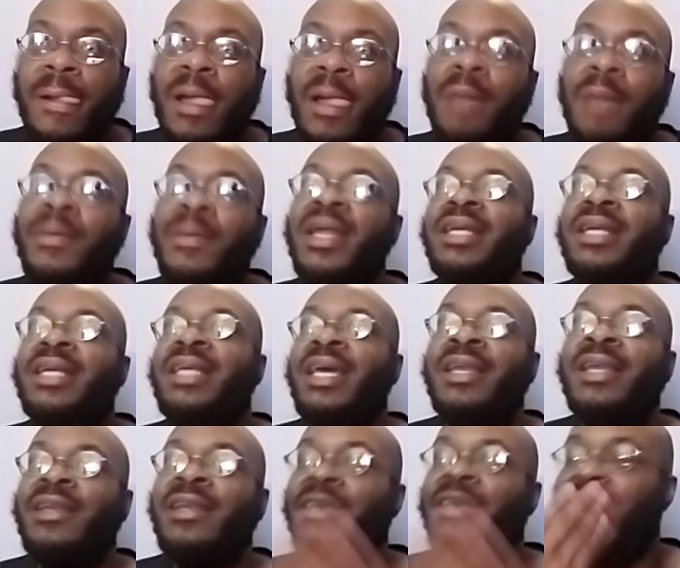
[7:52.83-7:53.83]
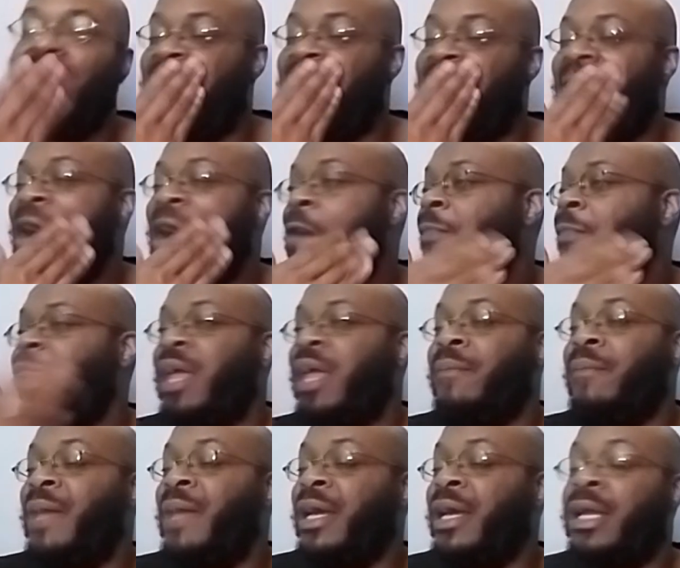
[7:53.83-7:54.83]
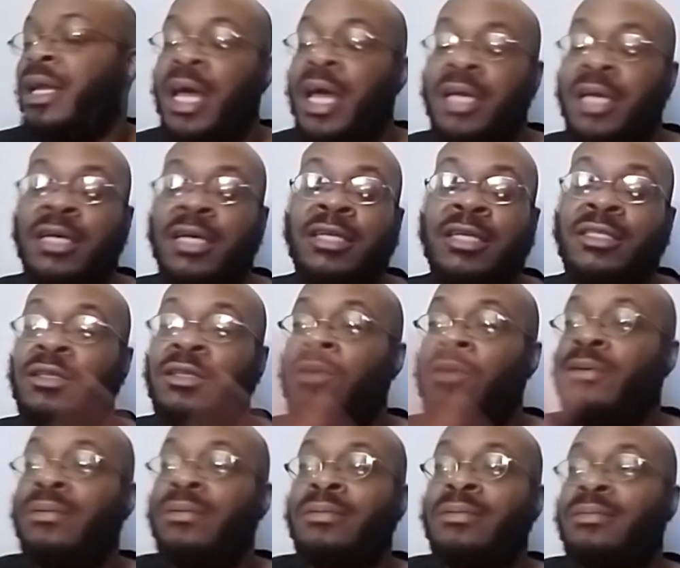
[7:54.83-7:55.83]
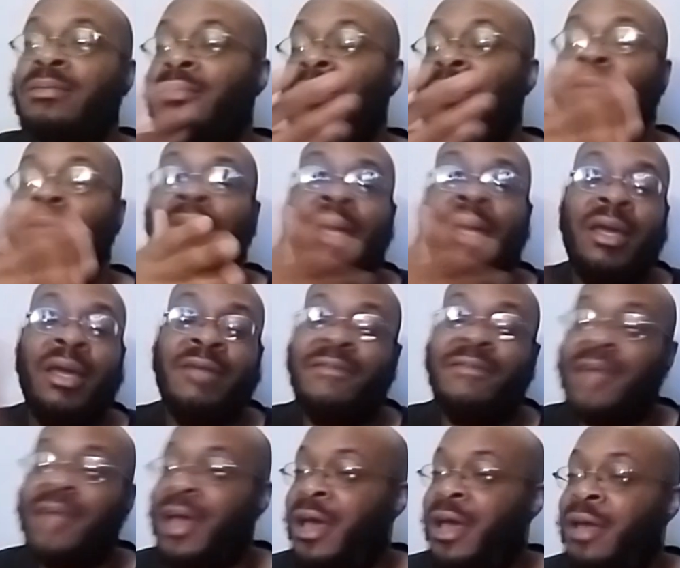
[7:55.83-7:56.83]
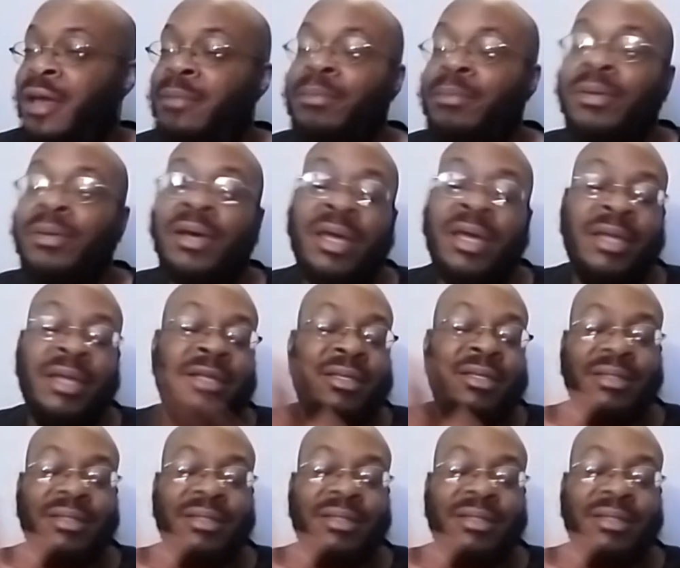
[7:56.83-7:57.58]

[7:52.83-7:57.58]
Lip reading: But at the end of the day, I don't think Megan like her. So, okay, fine. But